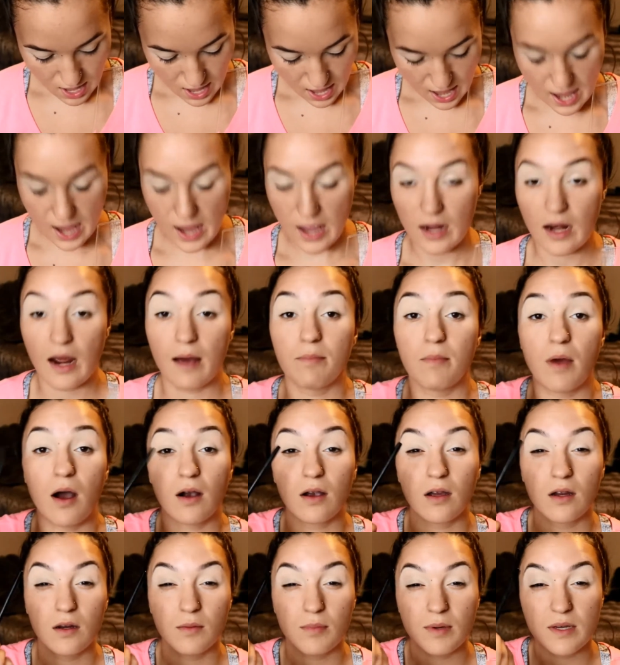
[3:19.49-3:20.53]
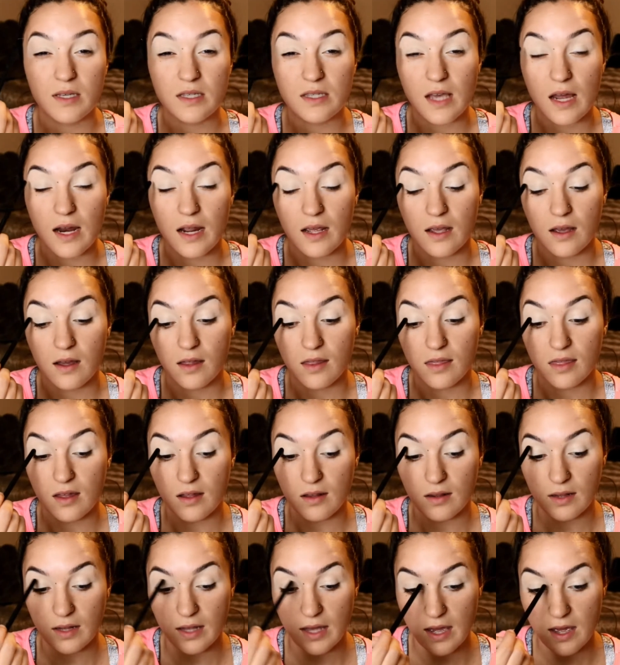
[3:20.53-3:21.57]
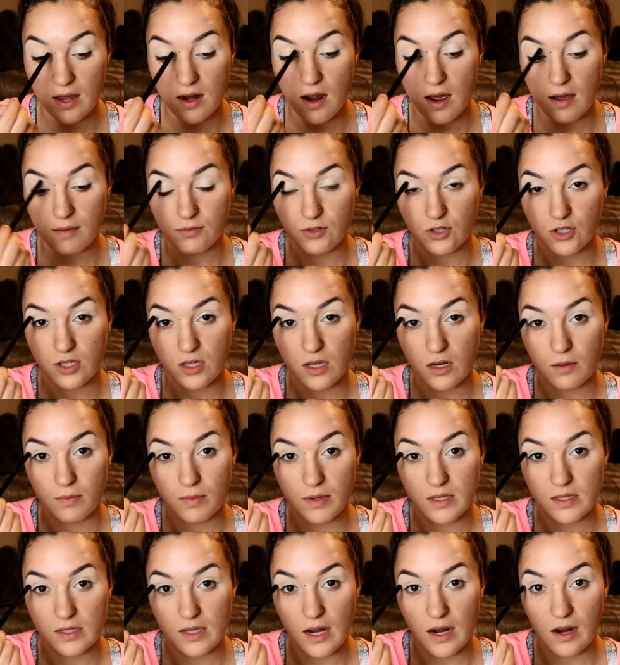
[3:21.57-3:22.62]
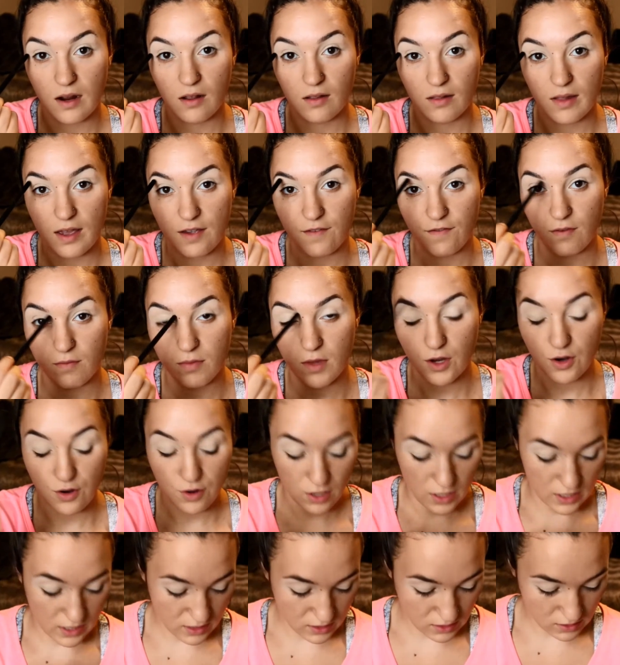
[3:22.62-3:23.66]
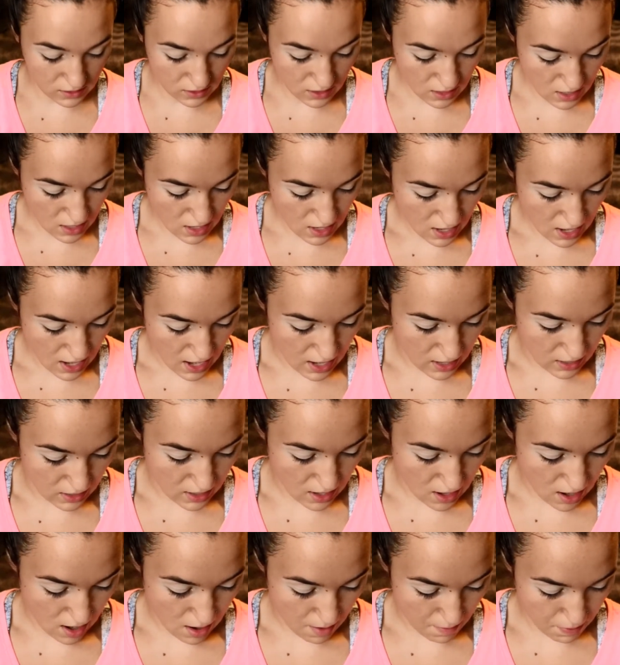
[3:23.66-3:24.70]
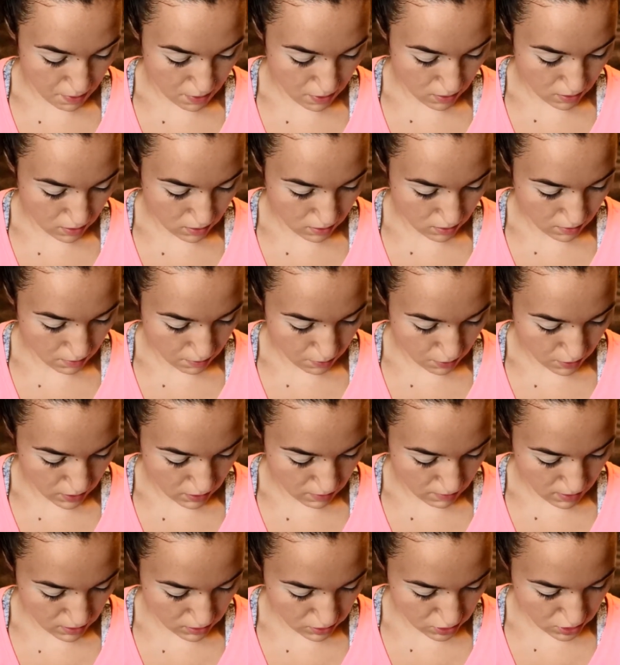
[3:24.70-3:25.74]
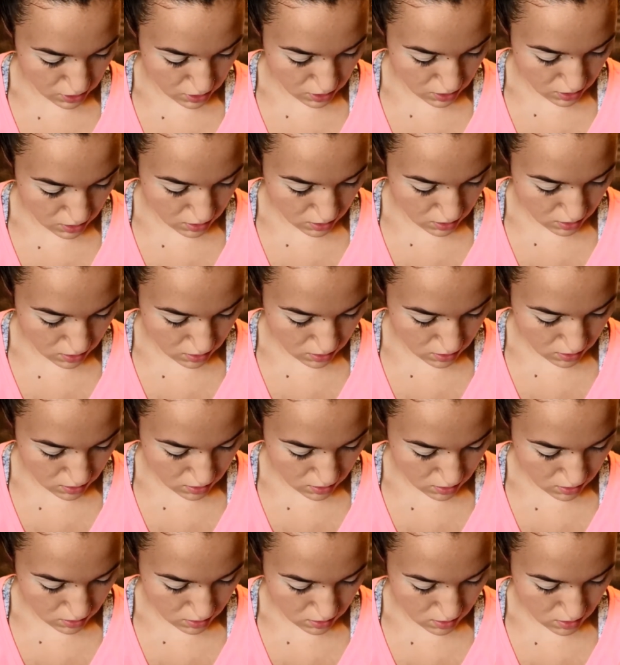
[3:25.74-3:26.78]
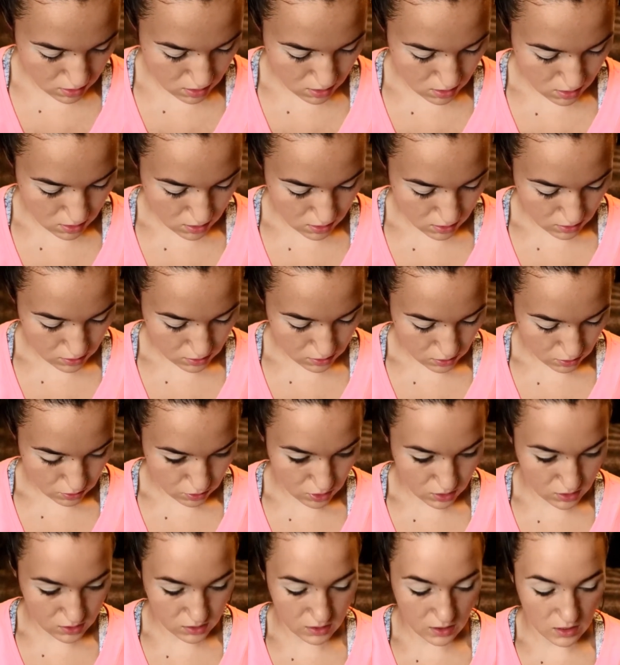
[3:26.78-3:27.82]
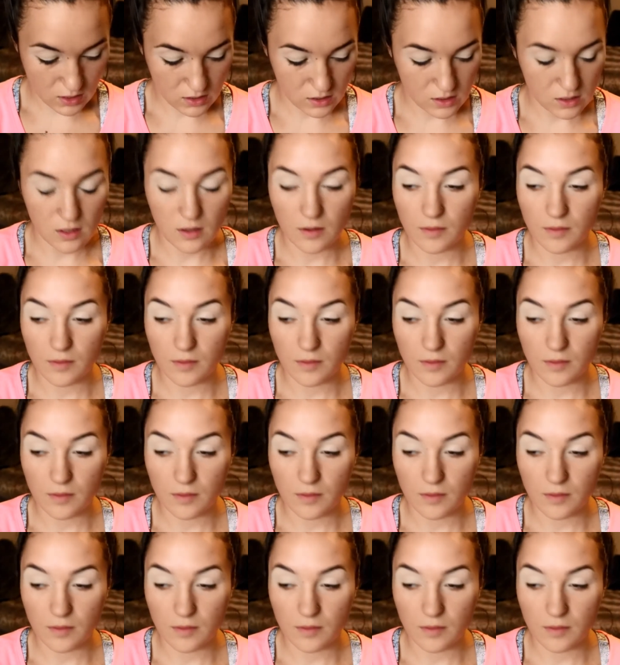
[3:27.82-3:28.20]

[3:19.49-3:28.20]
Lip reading: And I'm not going to be setting the lid. I'm just going to be setting like from the crease and up pretty much. So just this.